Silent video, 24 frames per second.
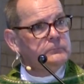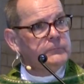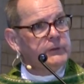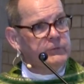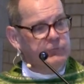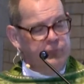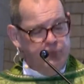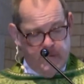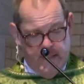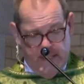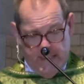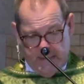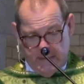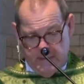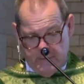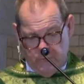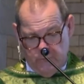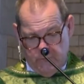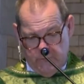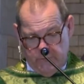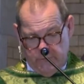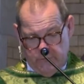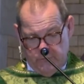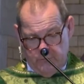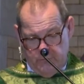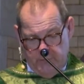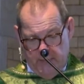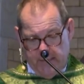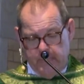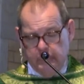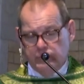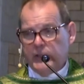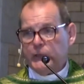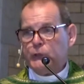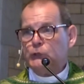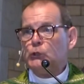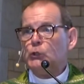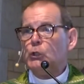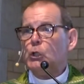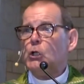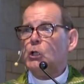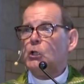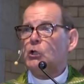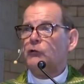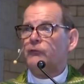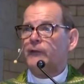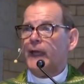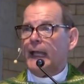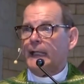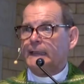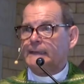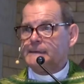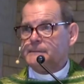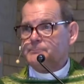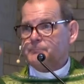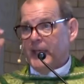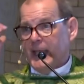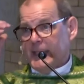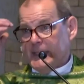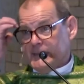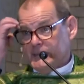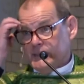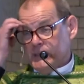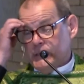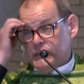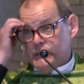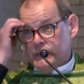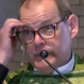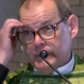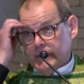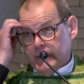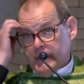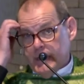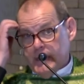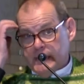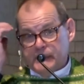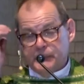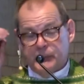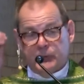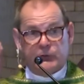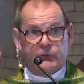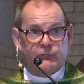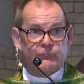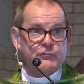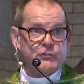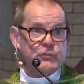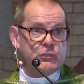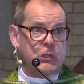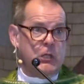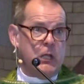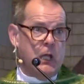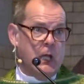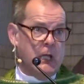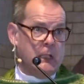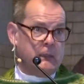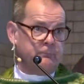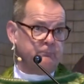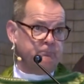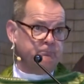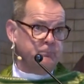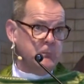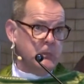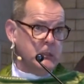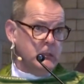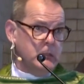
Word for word: In fact, you might recall that passage in the Gospel of John